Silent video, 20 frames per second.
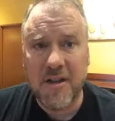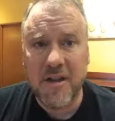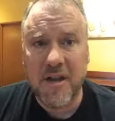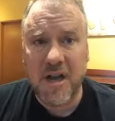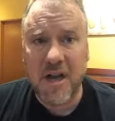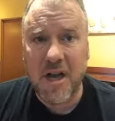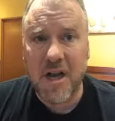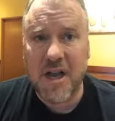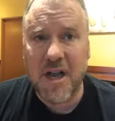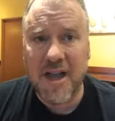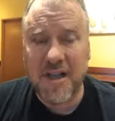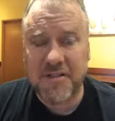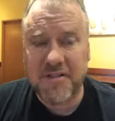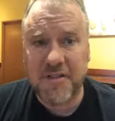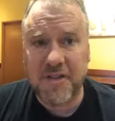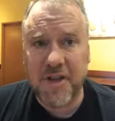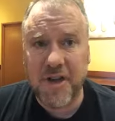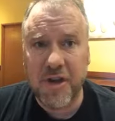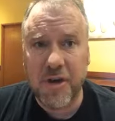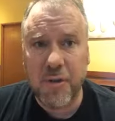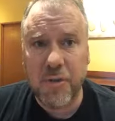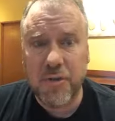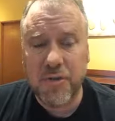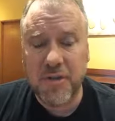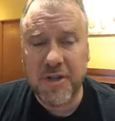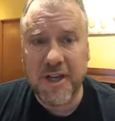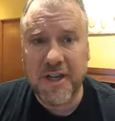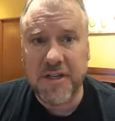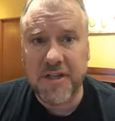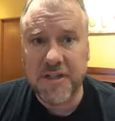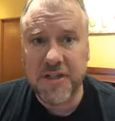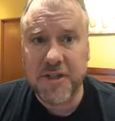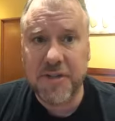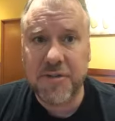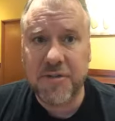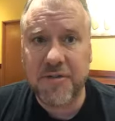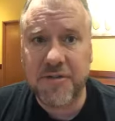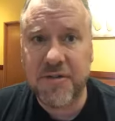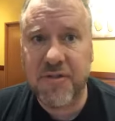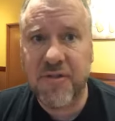uh, SEO link
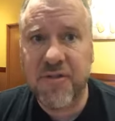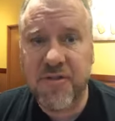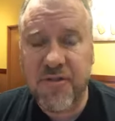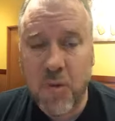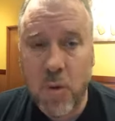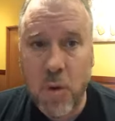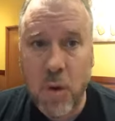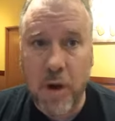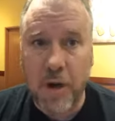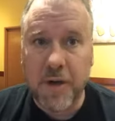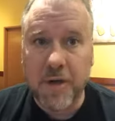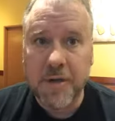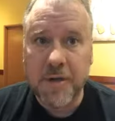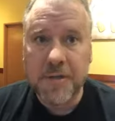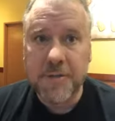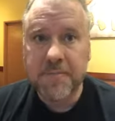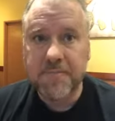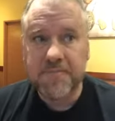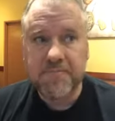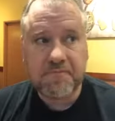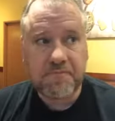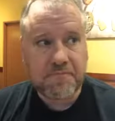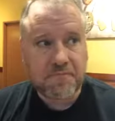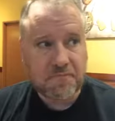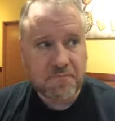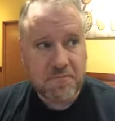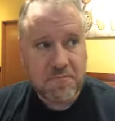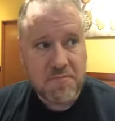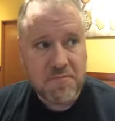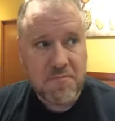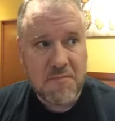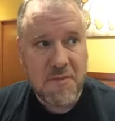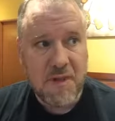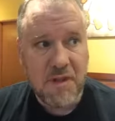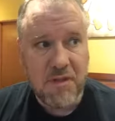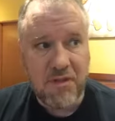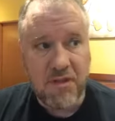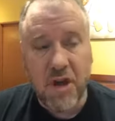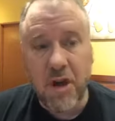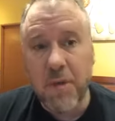juice for.
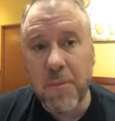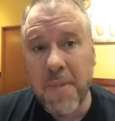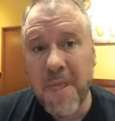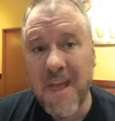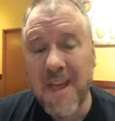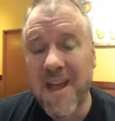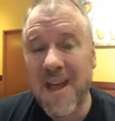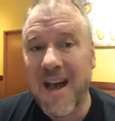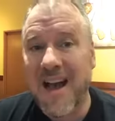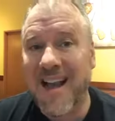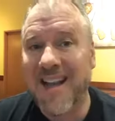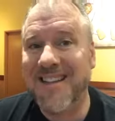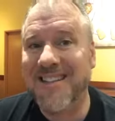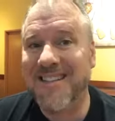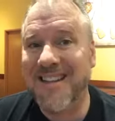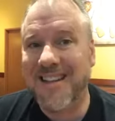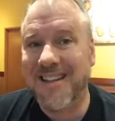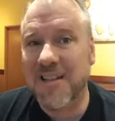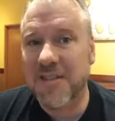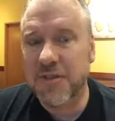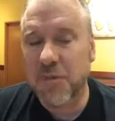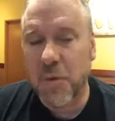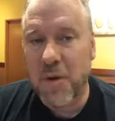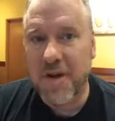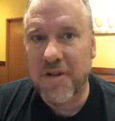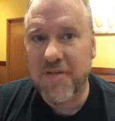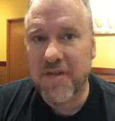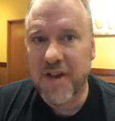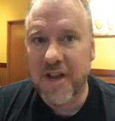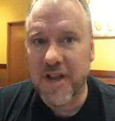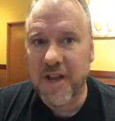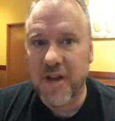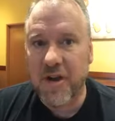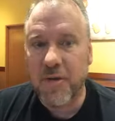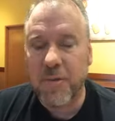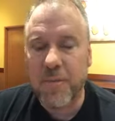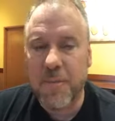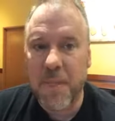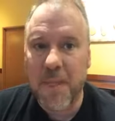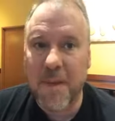So I can take this one
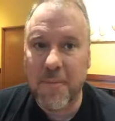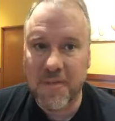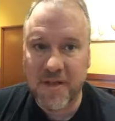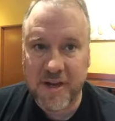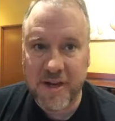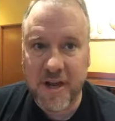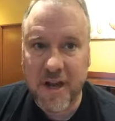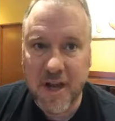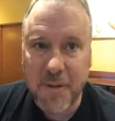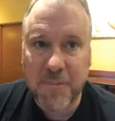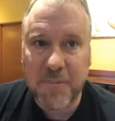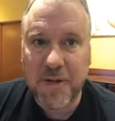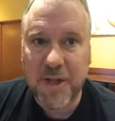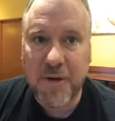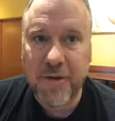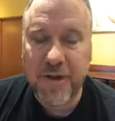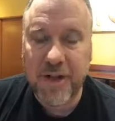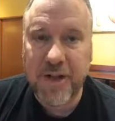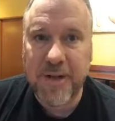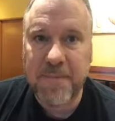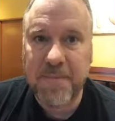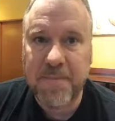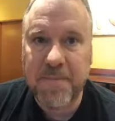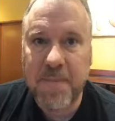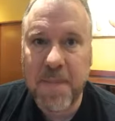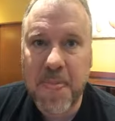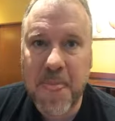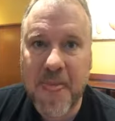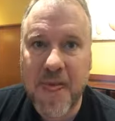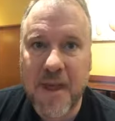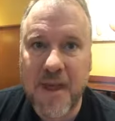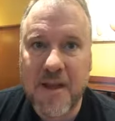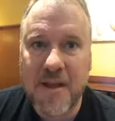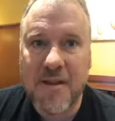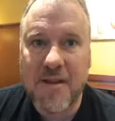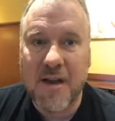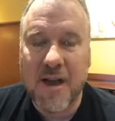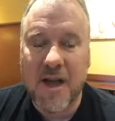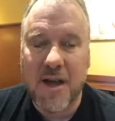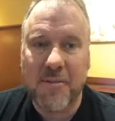video, I'm gonna upload it,
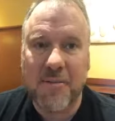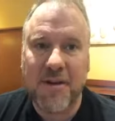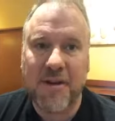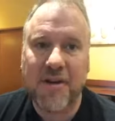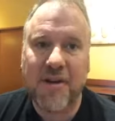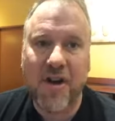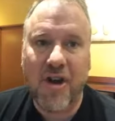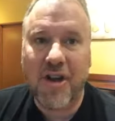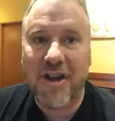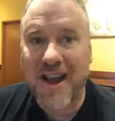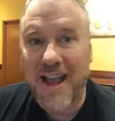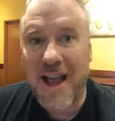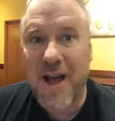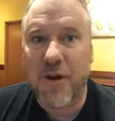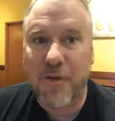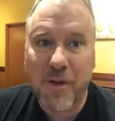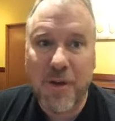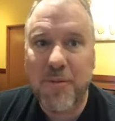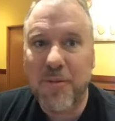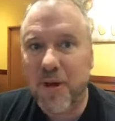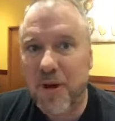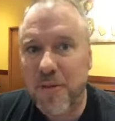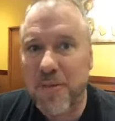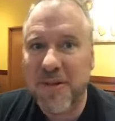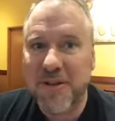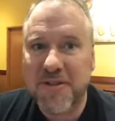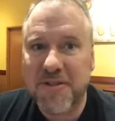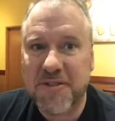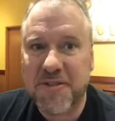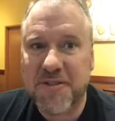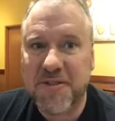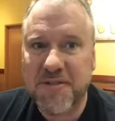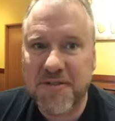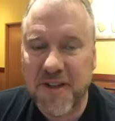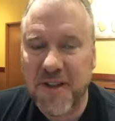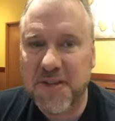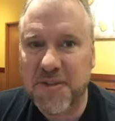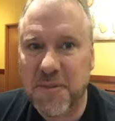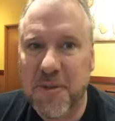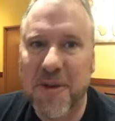I'm gonna call it how to repurpose
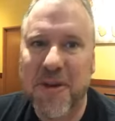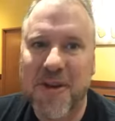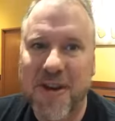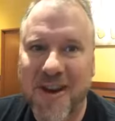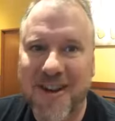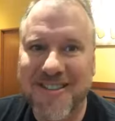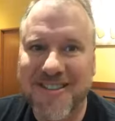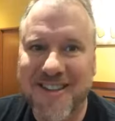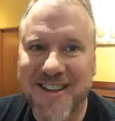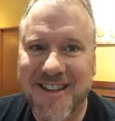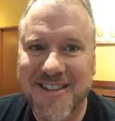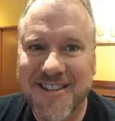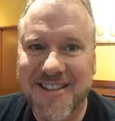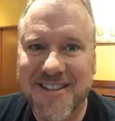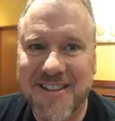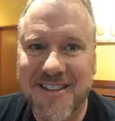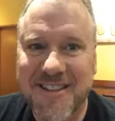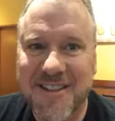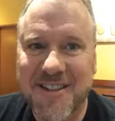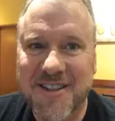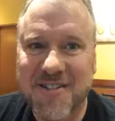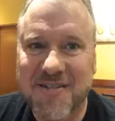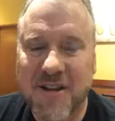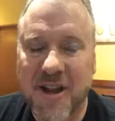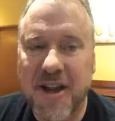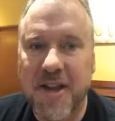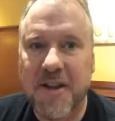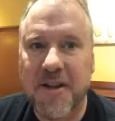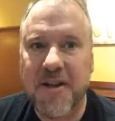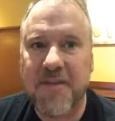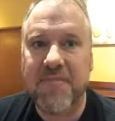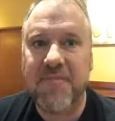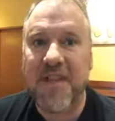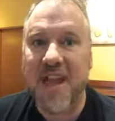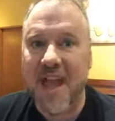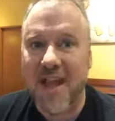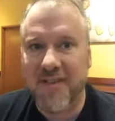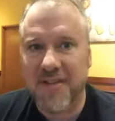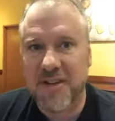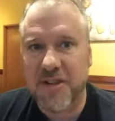Facebook content, right?
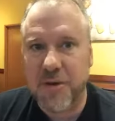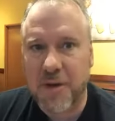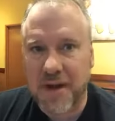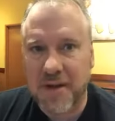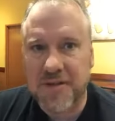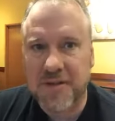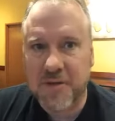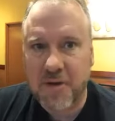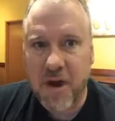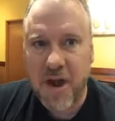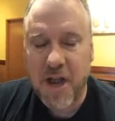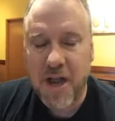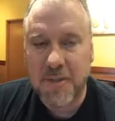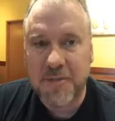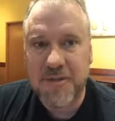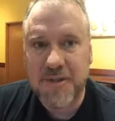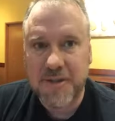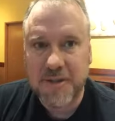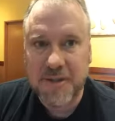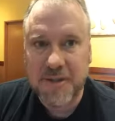Have it transcribed,